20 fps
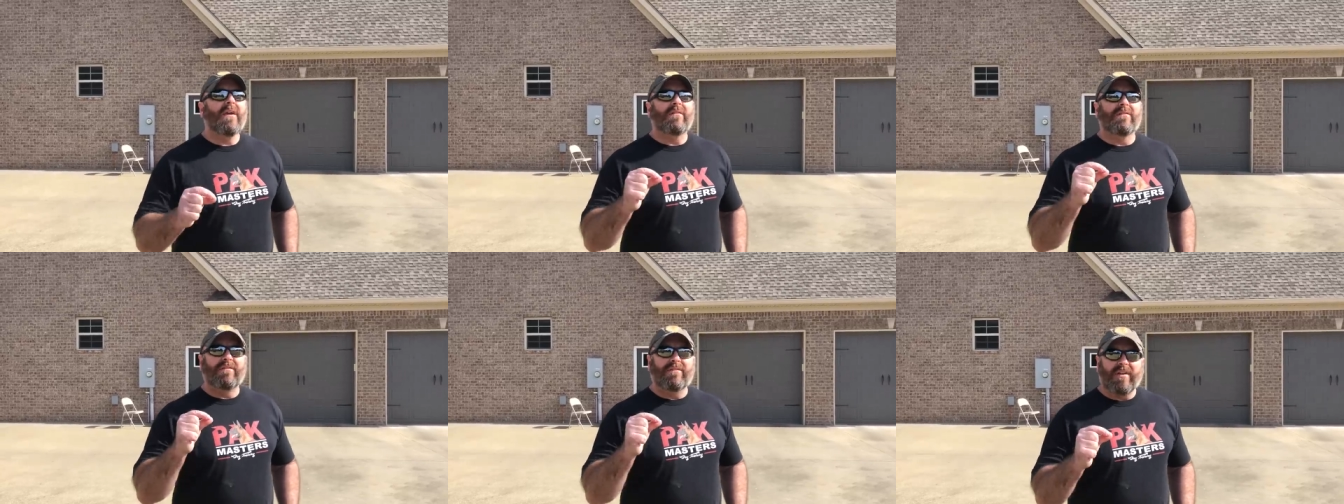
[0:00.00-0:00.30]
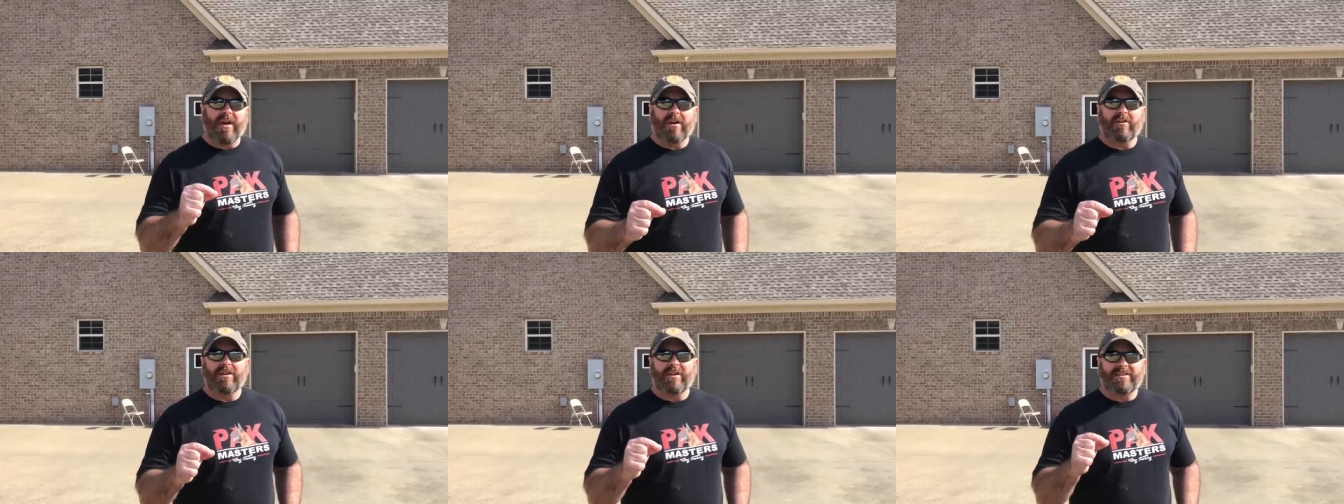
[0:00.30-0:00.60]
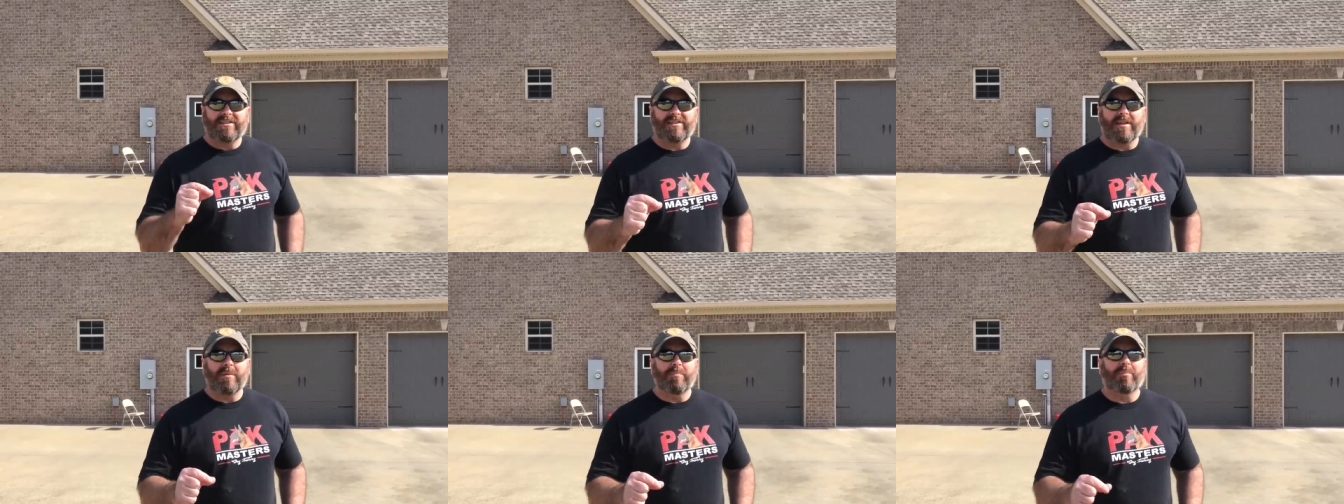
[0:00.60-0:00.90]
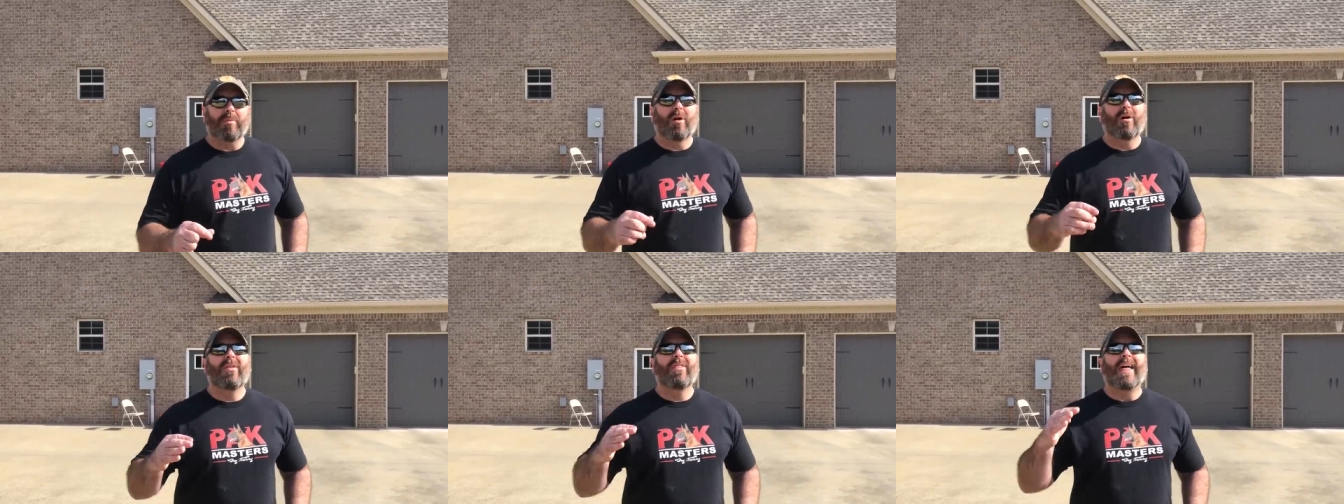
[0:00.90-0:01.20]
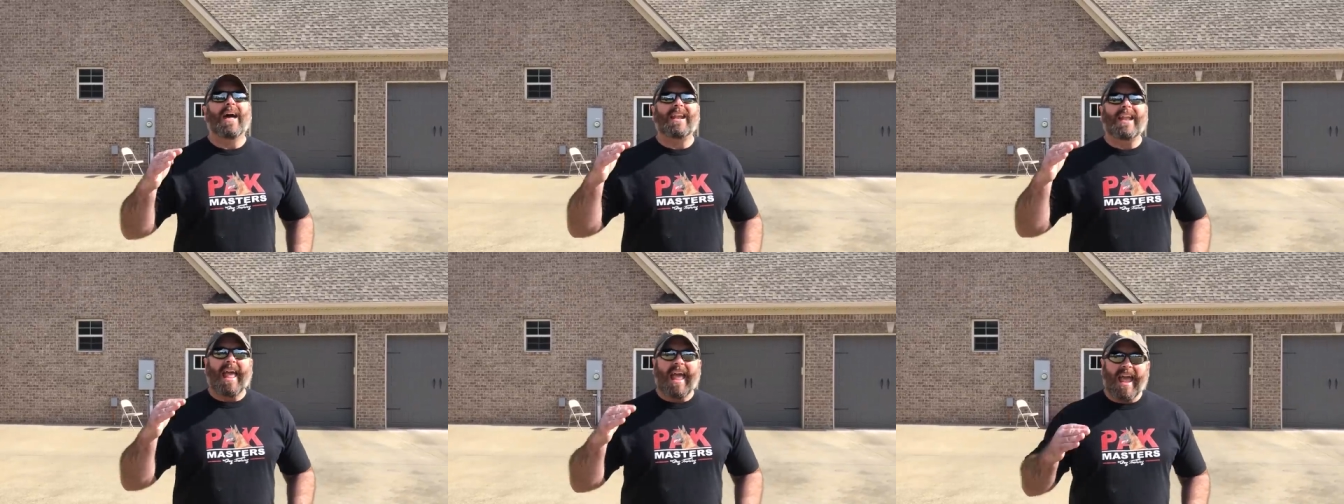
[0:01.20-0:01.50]
Very simple
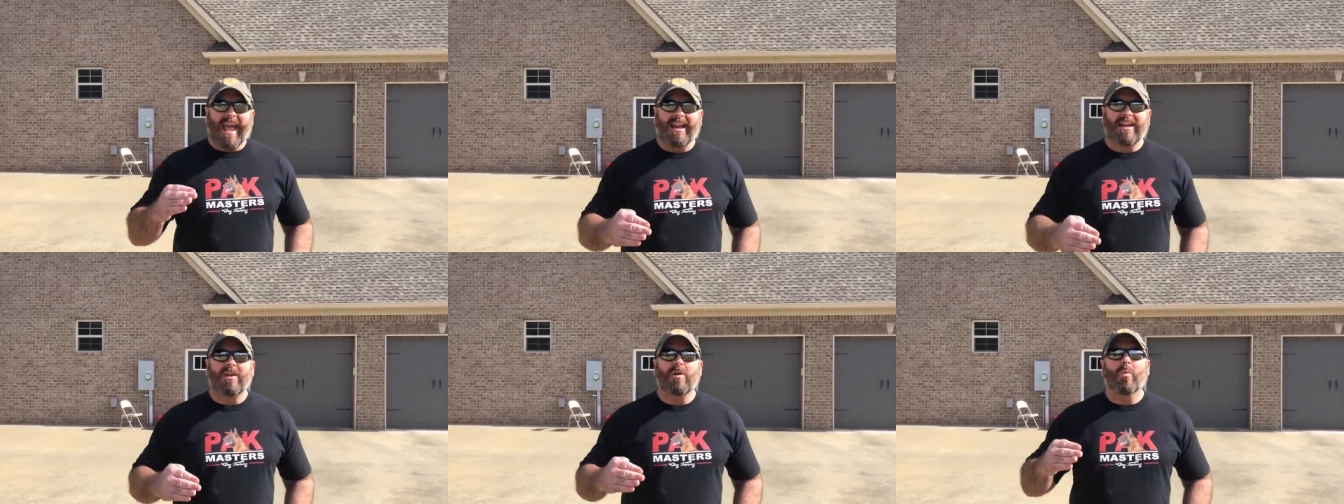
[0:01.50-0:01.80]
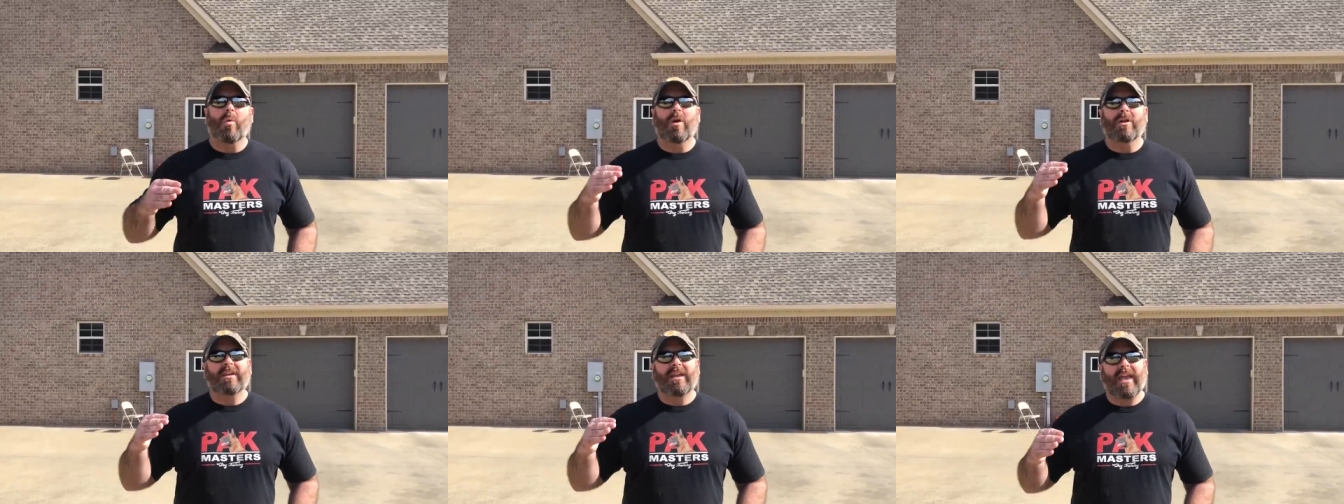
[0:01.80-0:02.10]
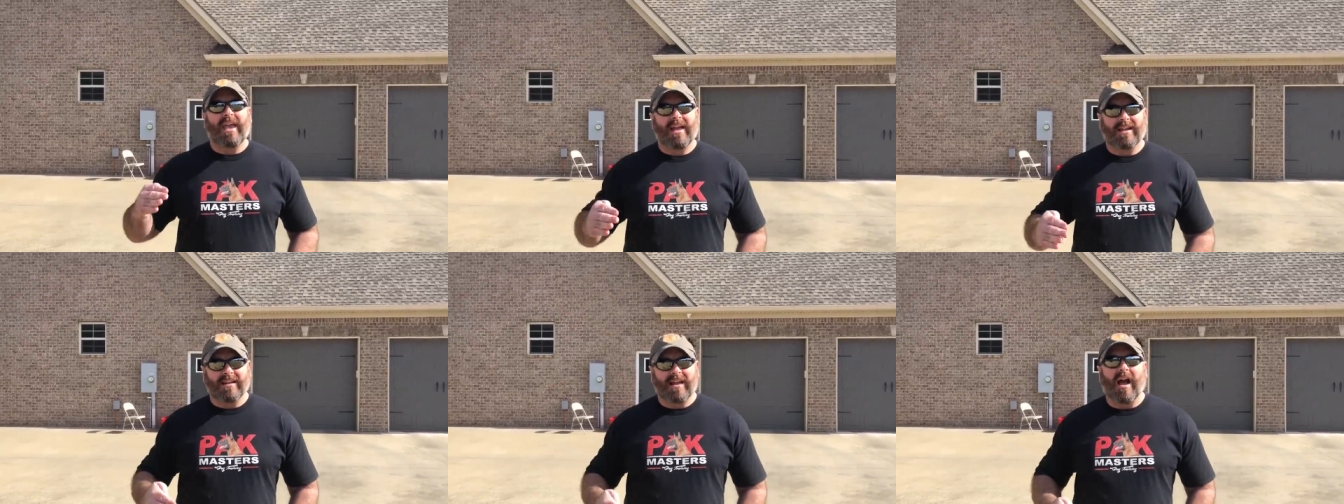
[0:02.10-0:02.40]
that anyone can